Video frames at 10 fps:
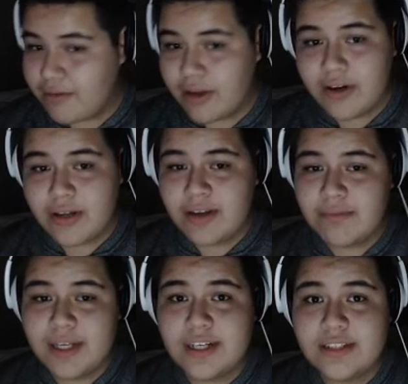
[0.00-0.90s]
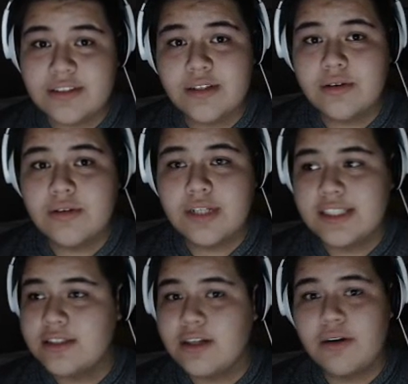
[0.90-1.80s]
but we already completed it,
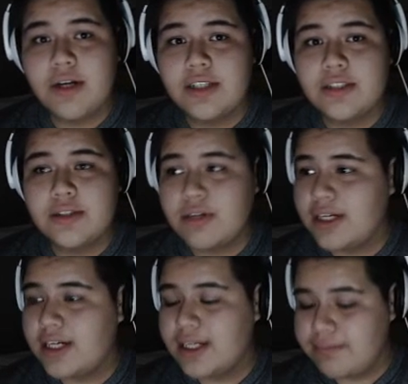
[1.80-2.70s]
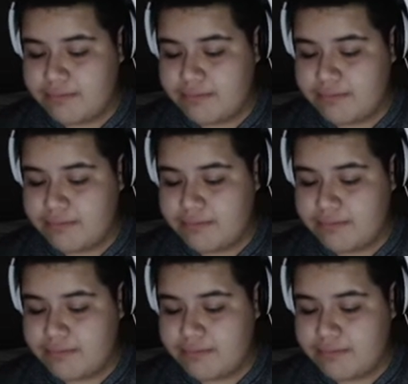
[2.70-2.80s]
so let's go on to